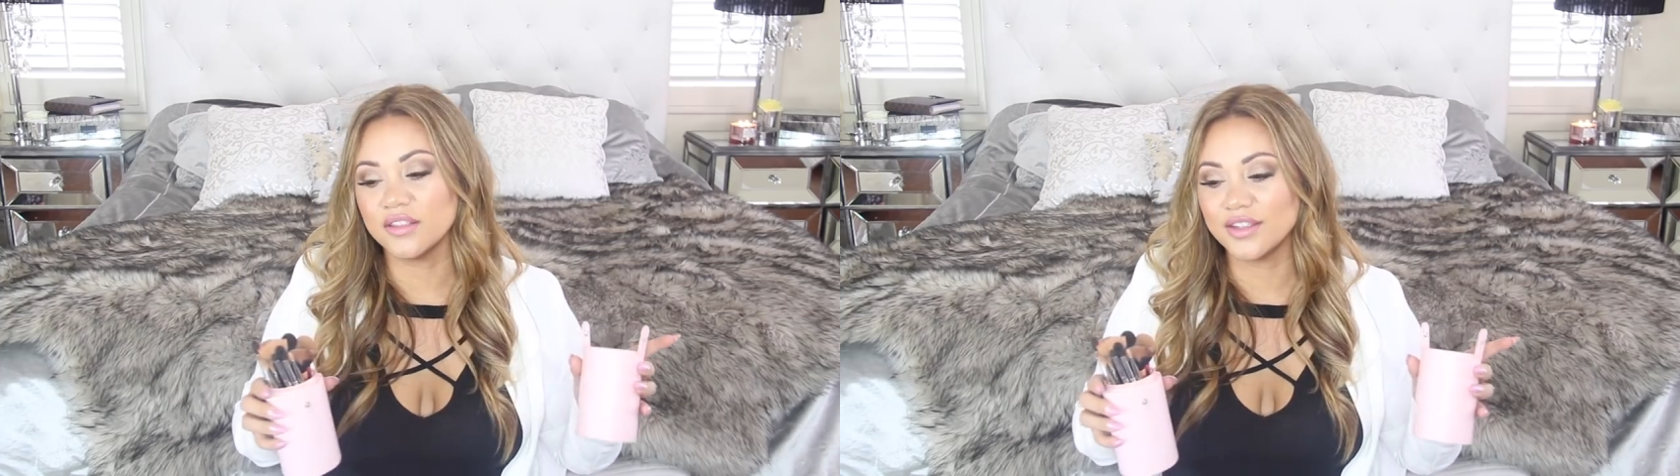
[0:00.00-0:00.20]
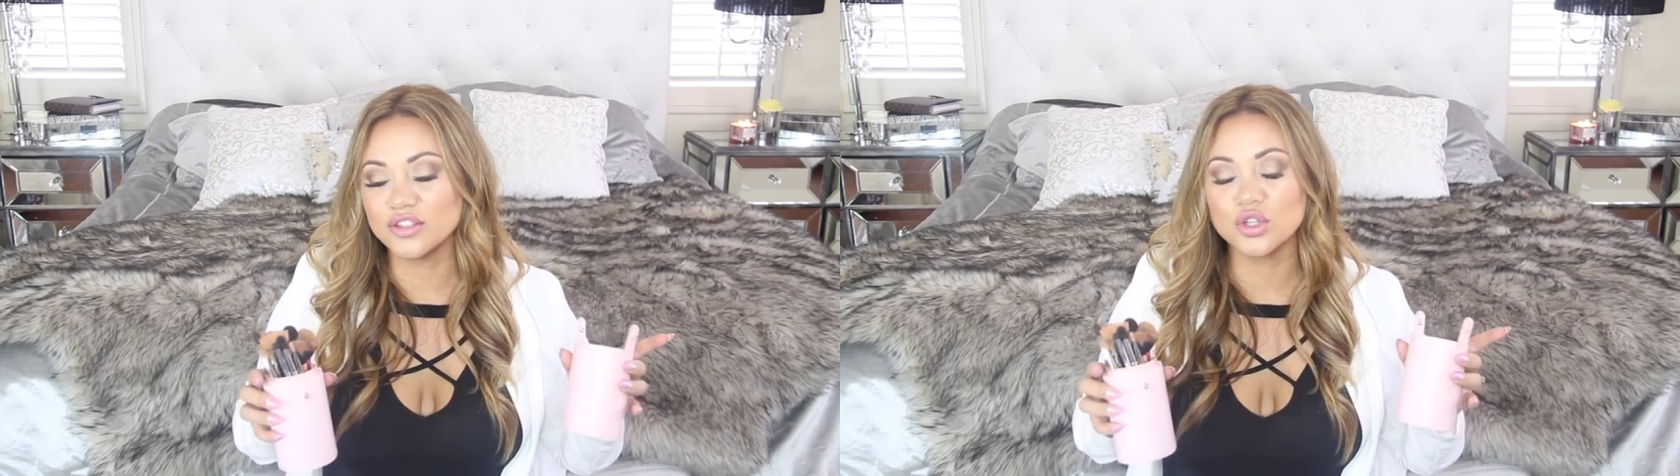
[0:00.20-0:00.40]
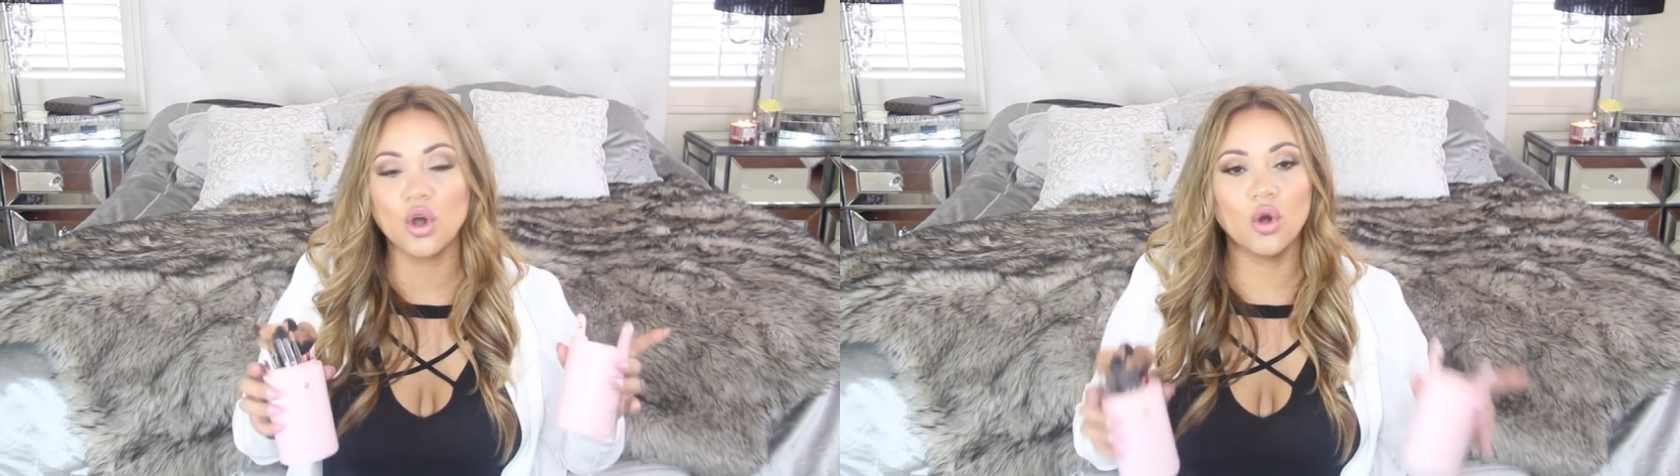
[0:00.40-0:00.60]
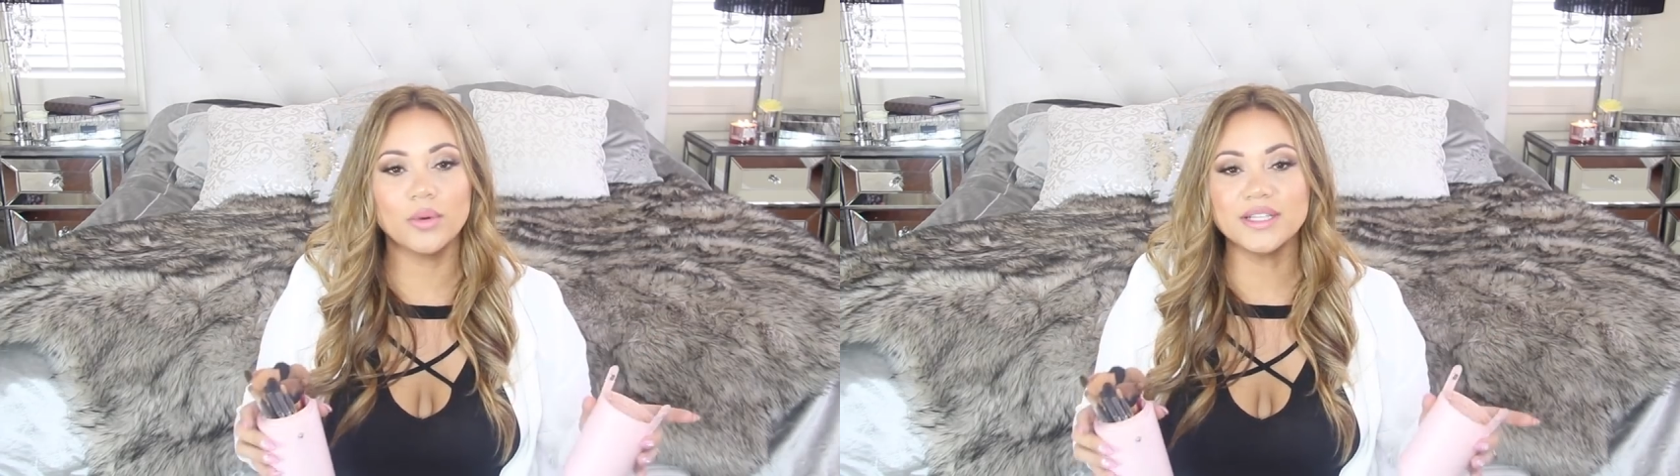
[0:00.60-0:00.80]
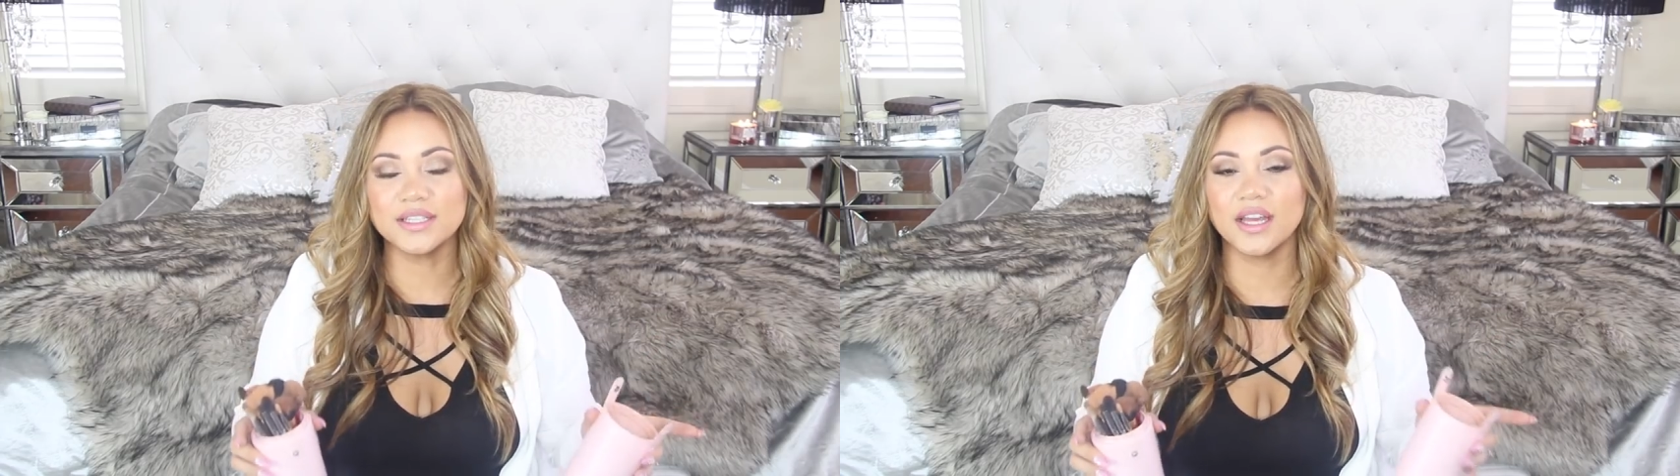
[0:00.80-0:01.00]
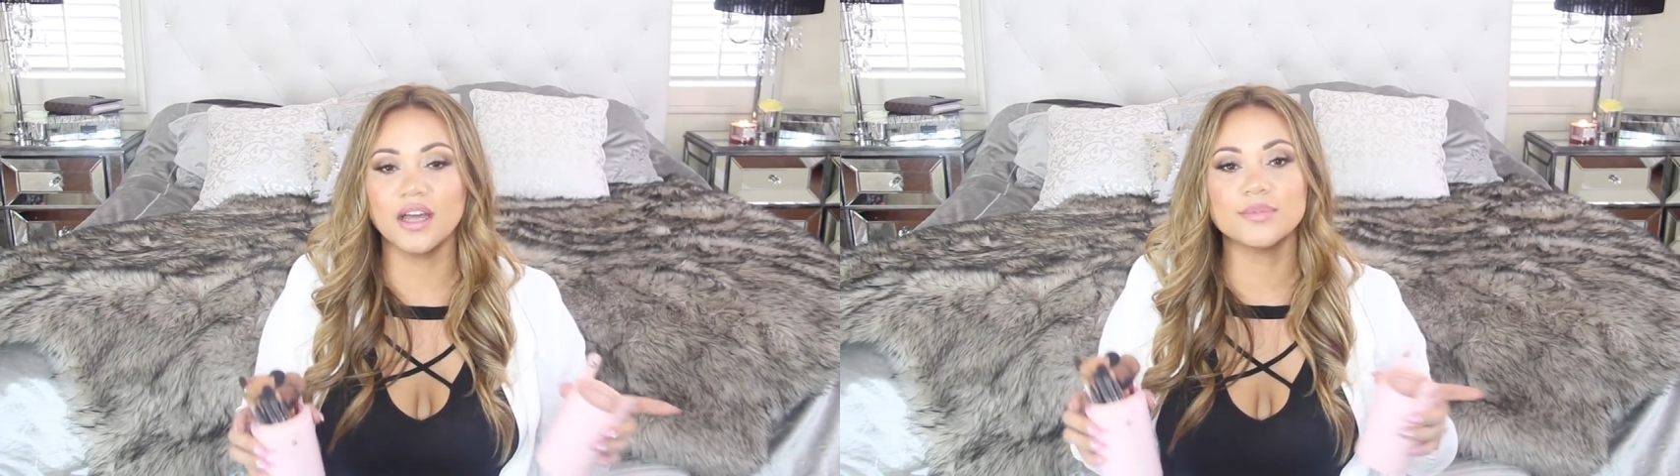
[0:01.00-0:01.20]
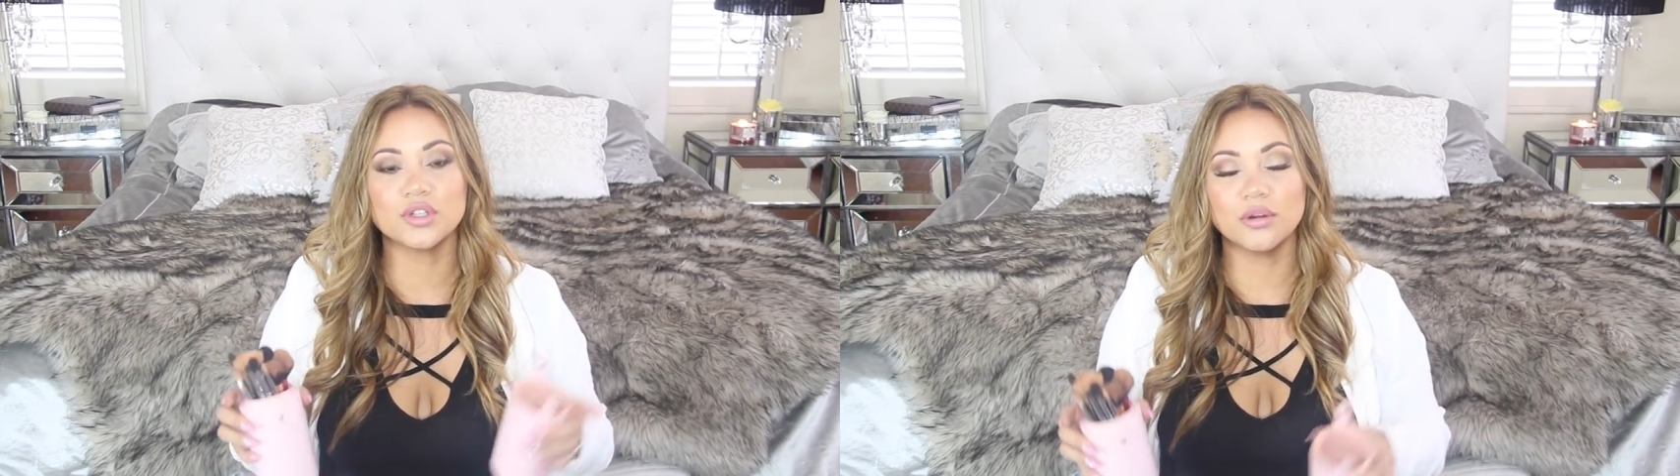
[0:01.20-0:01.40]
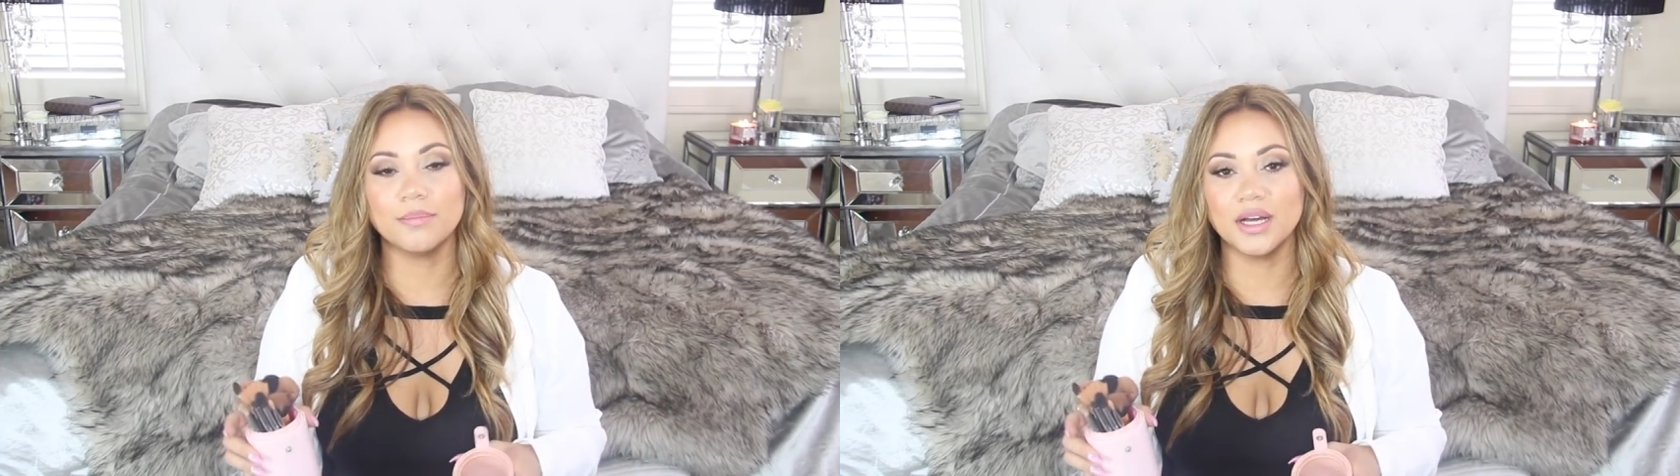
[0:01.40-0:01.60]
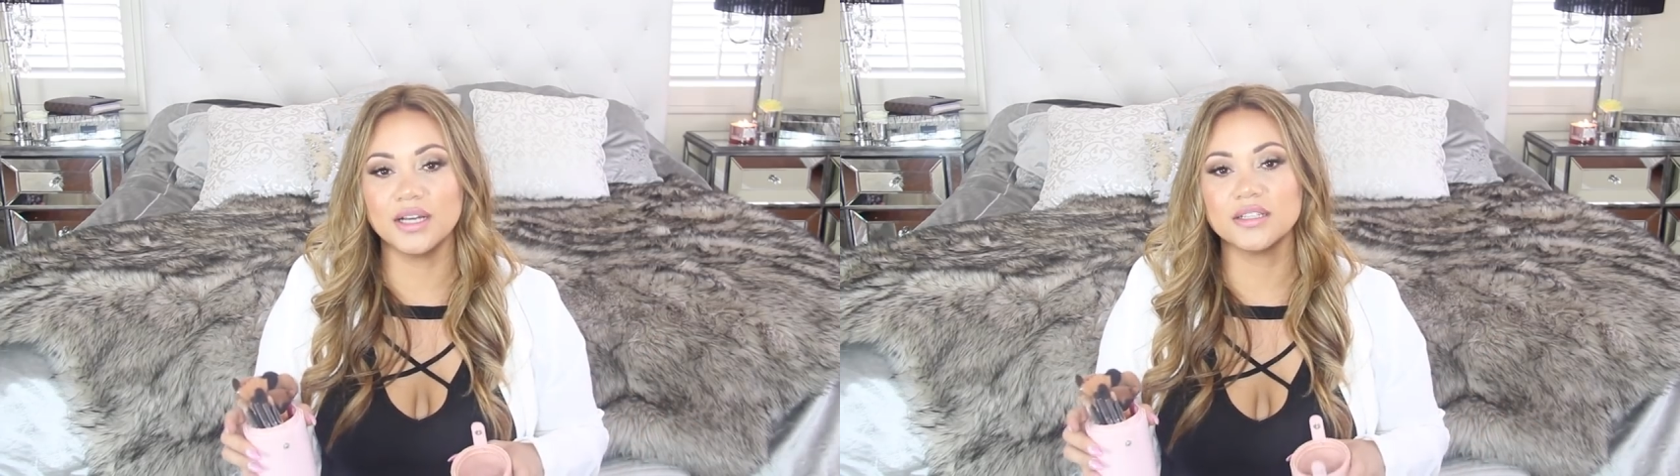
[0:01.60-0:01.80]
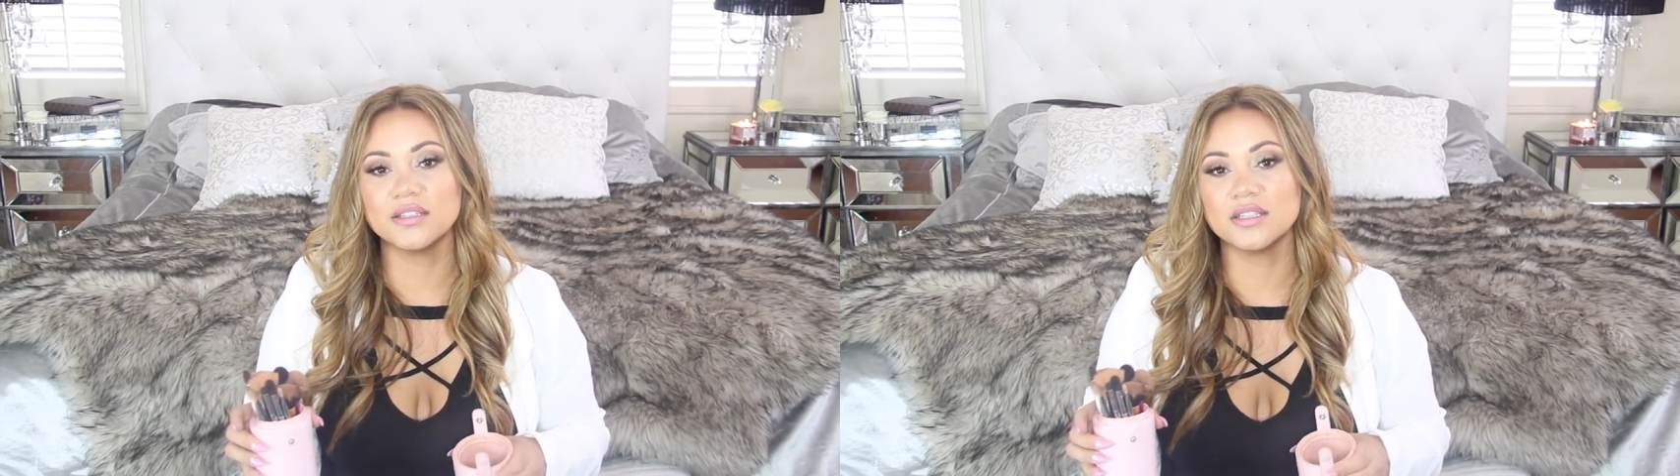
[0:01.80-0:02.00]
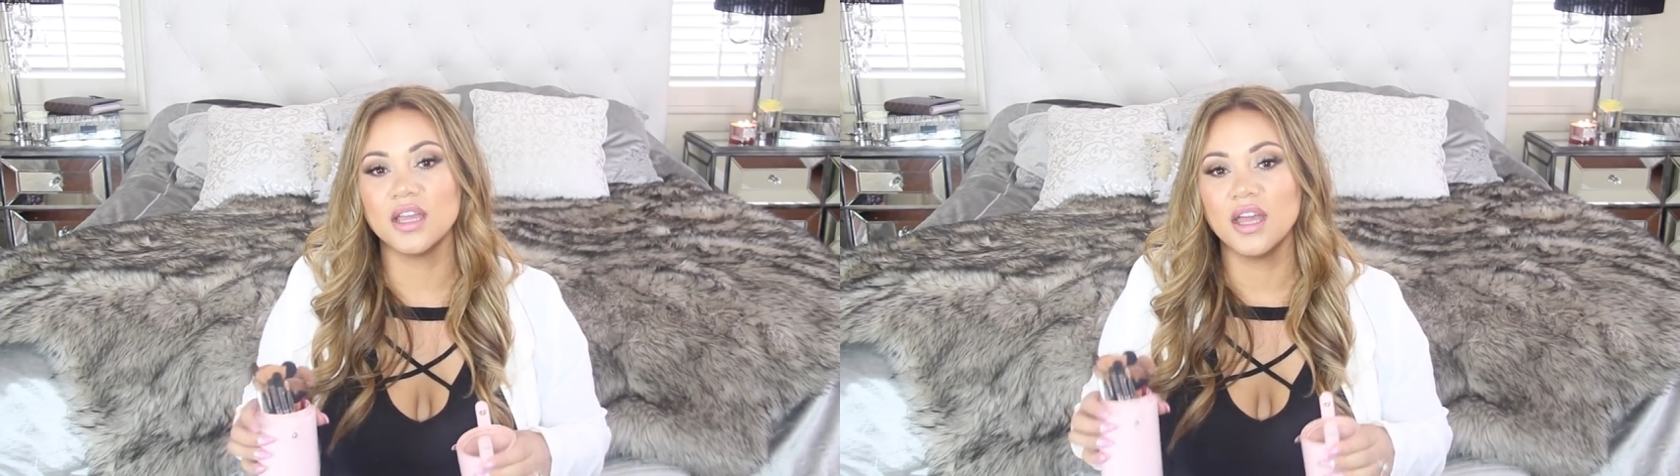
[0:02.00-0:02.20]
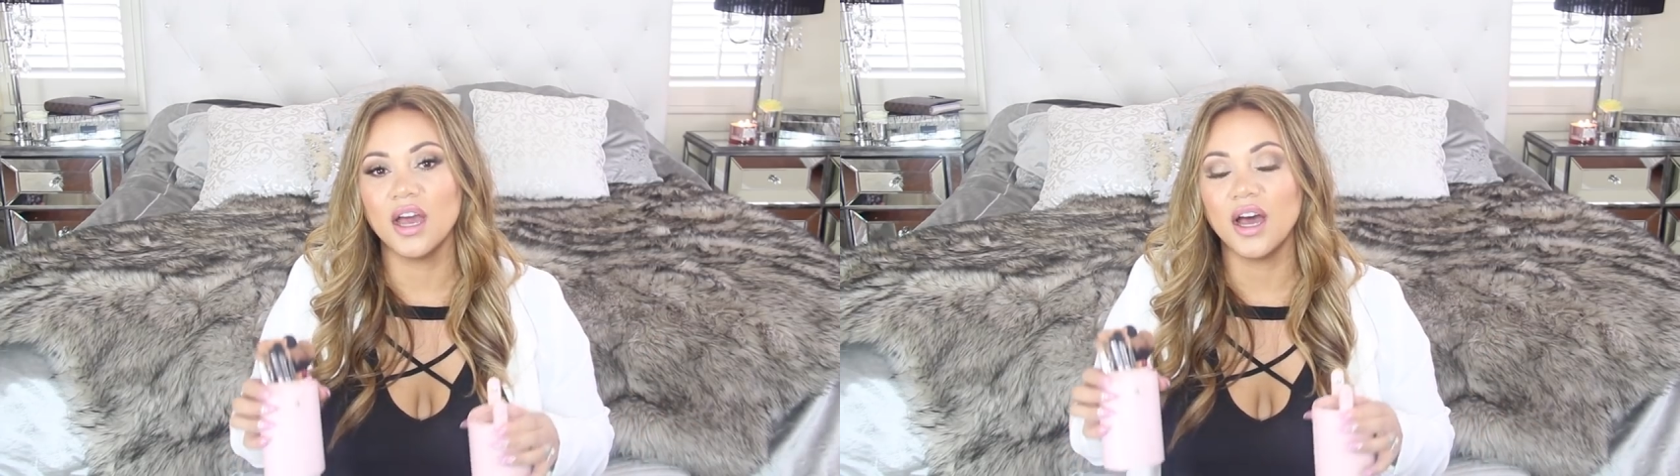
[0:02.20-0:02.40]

there's always cups or mugs